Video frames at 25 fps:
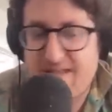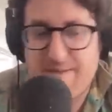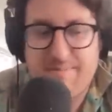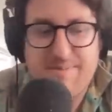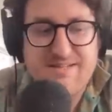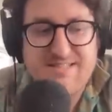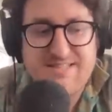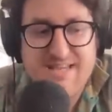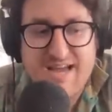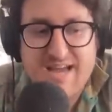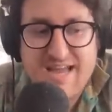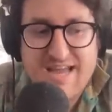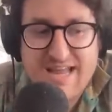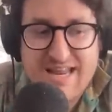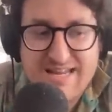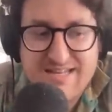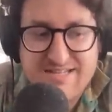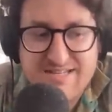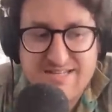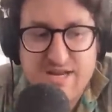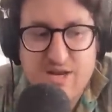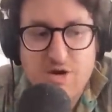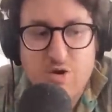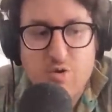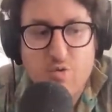let me tell you, it
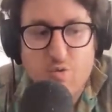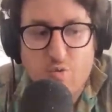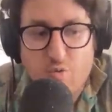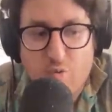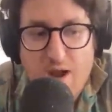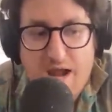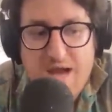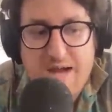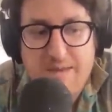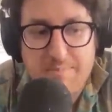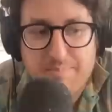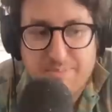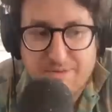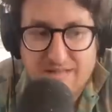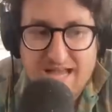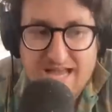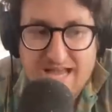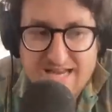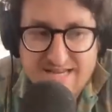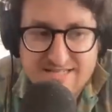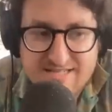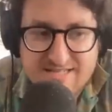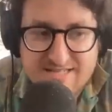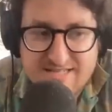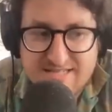is a great
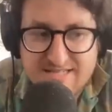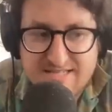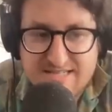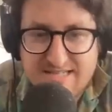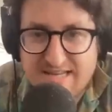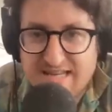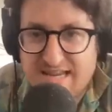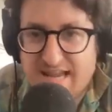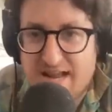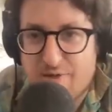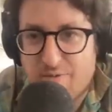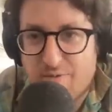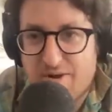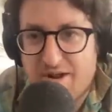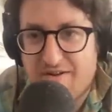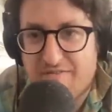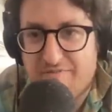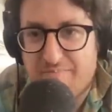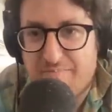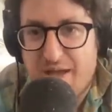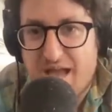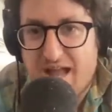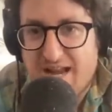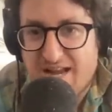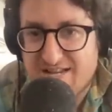place to get rid
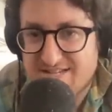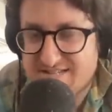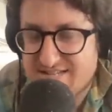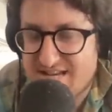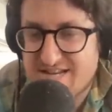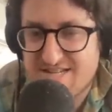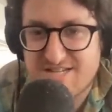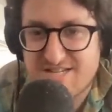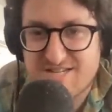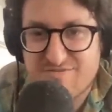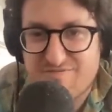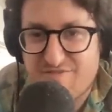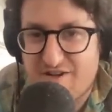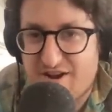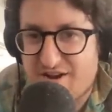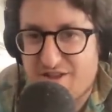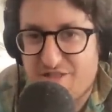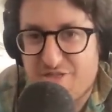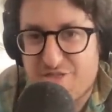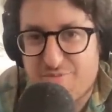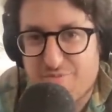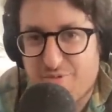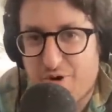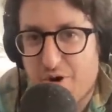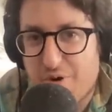of pennies. I just
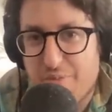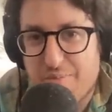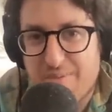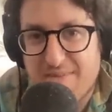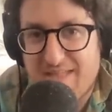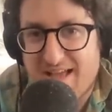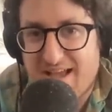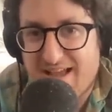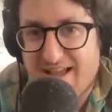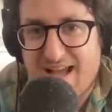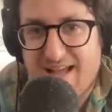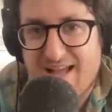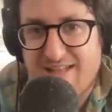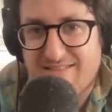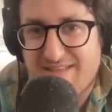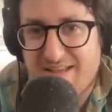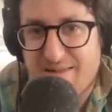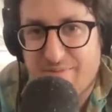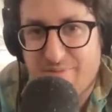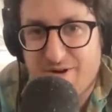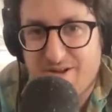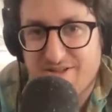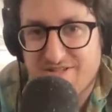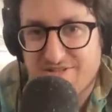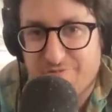fucking throw them in that
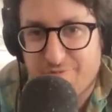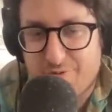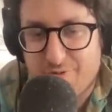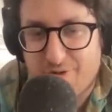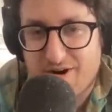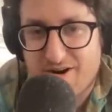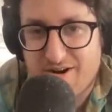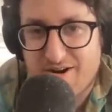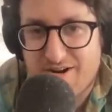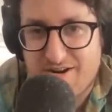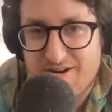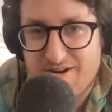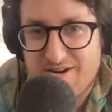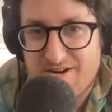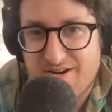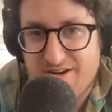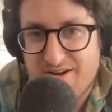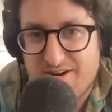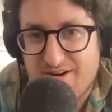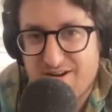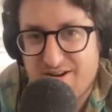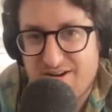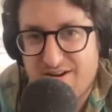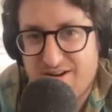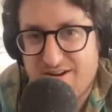goddamn reservoir.
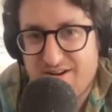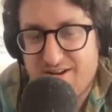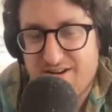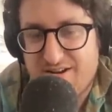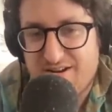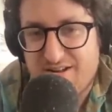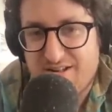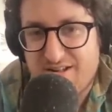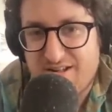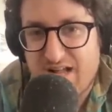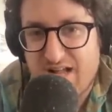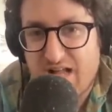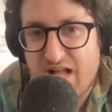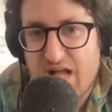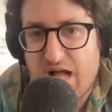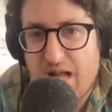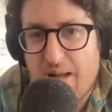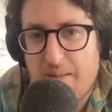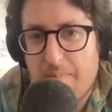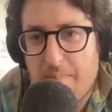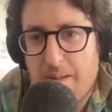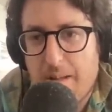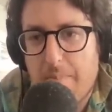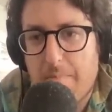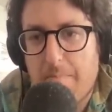
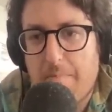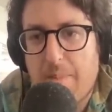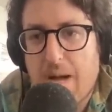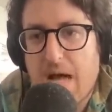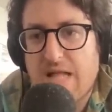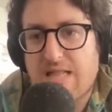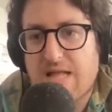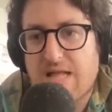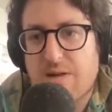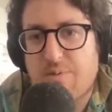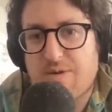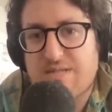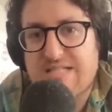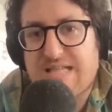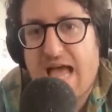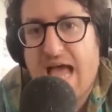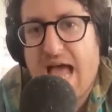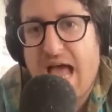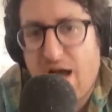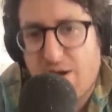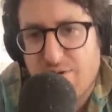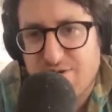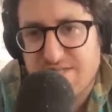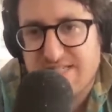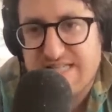Um, but there was a
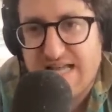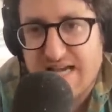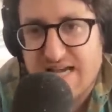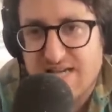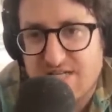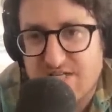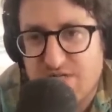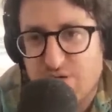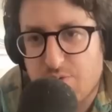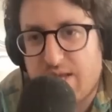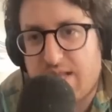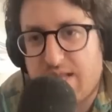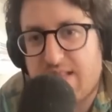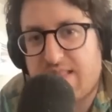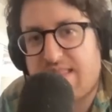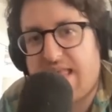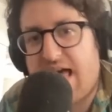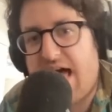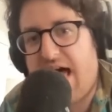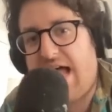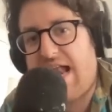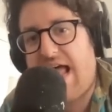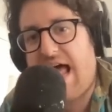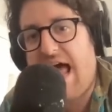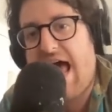house next to it
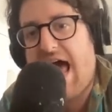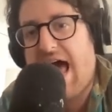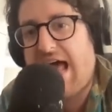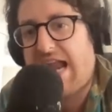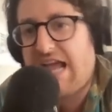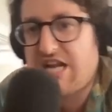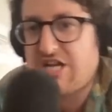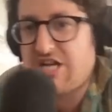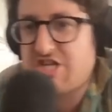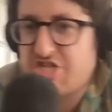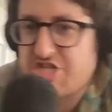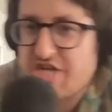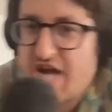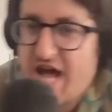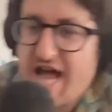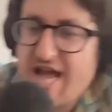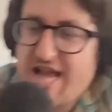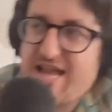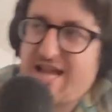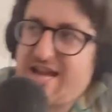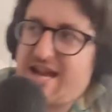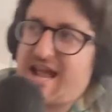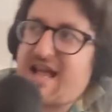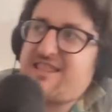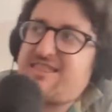that had a
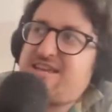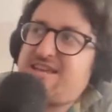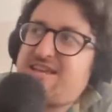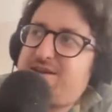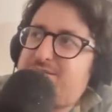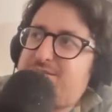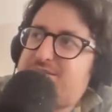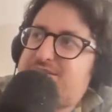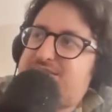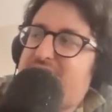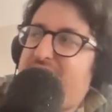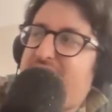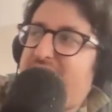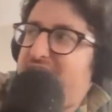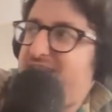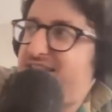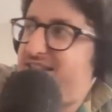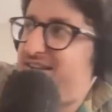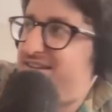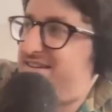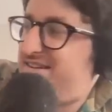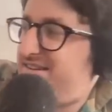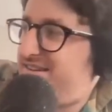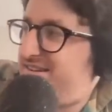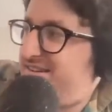giant, I think it was
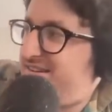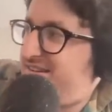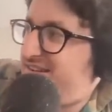like,